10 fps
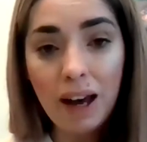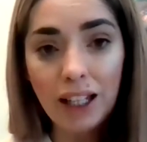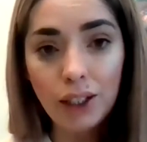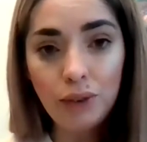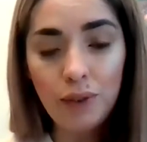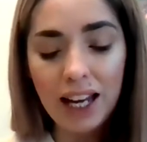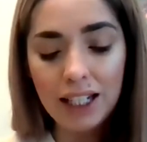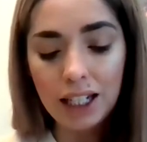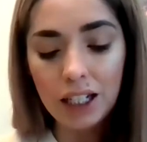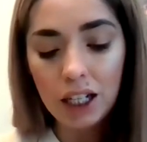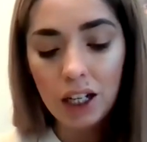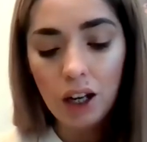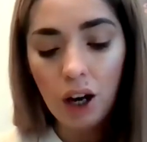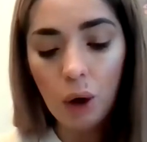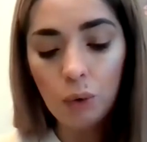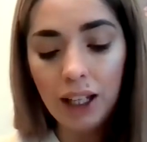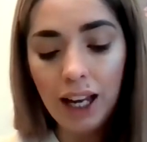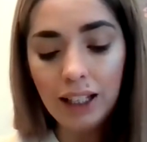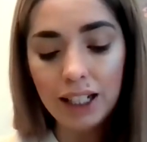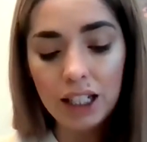smile faded, only
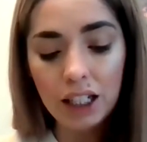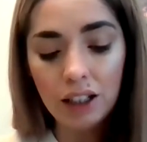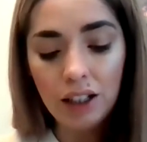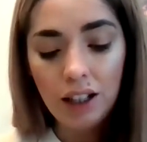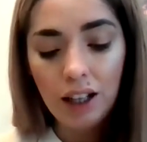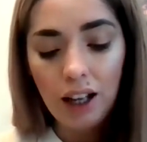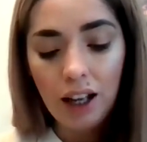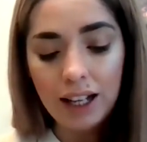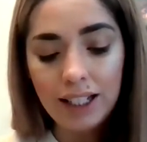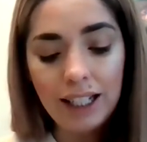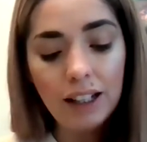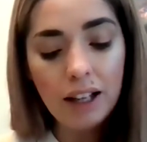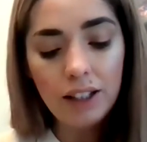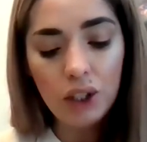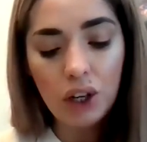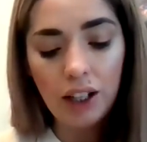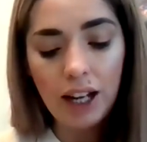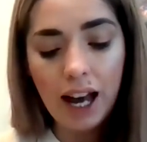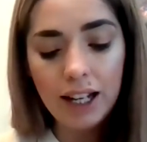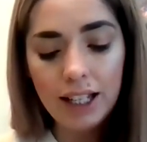a little, and he glanced down
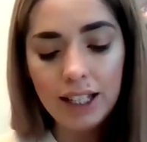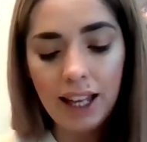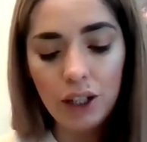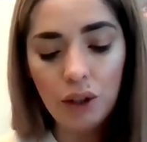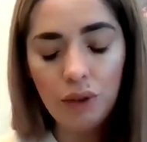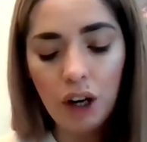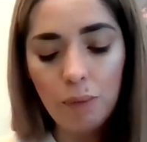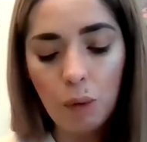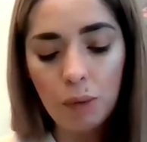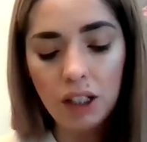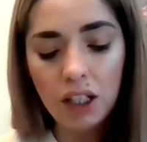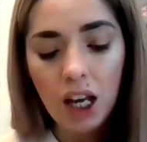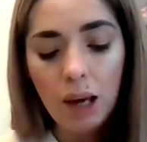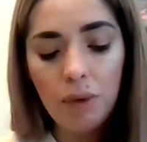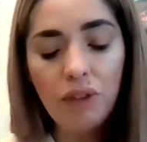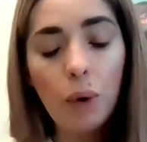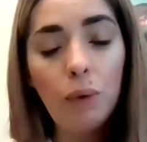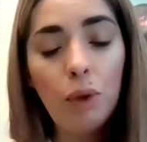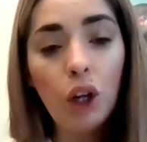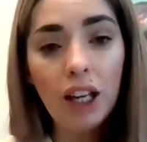at his letter for a moment
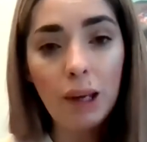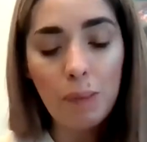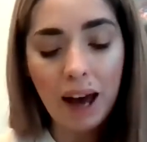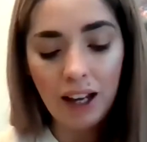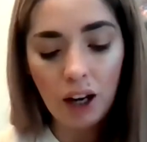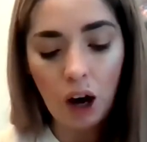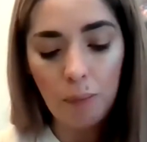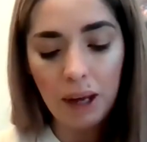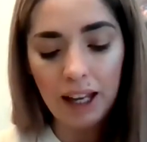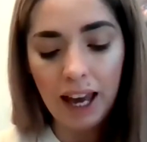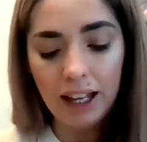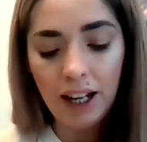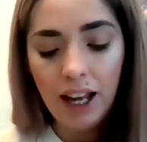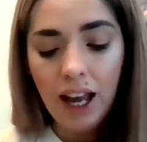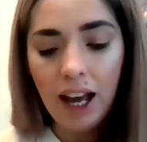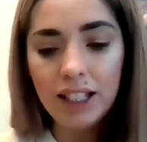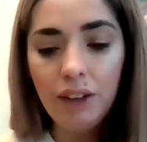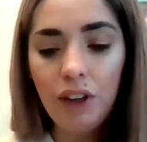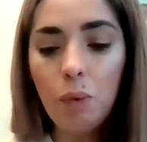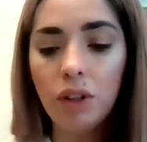before looking back up again, as
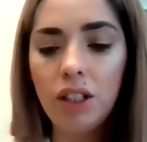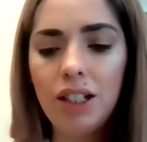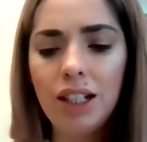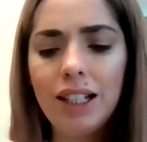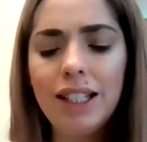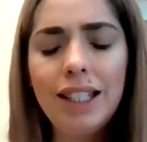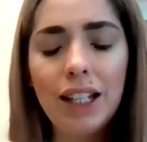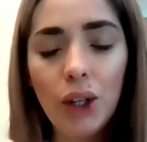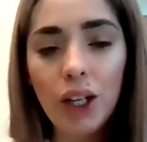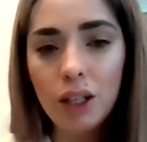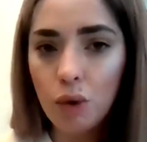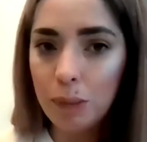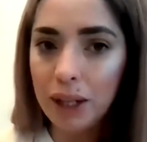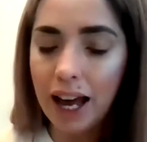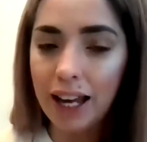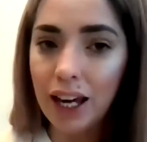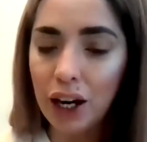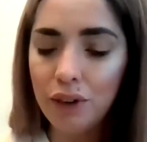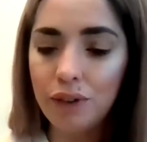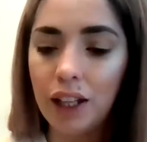if he wanted to consider his reply
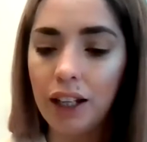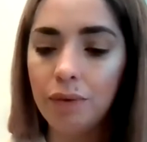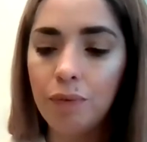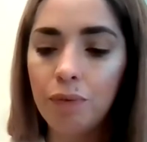carefully.